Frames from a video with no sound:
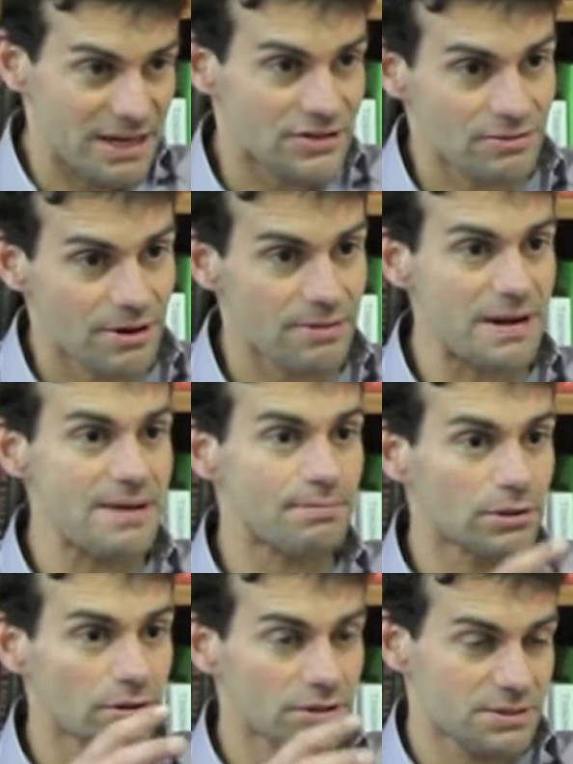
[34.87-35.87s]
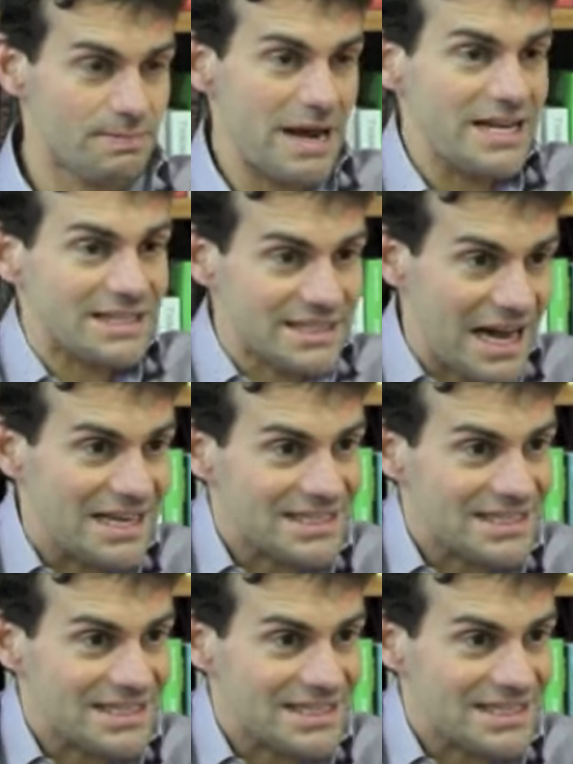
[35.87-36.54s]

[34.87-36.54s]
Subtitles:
space from other people, space